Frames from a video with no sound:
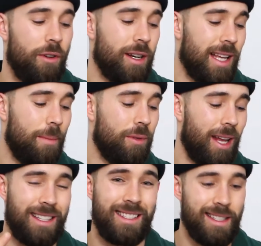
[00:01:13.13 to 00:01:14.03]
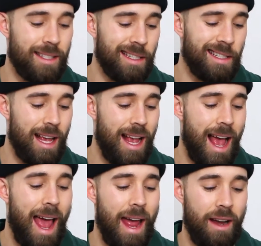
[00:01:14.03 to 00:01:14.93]
For example, like scissors
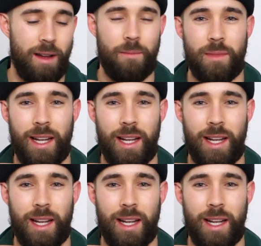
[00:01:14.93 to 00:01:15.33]
and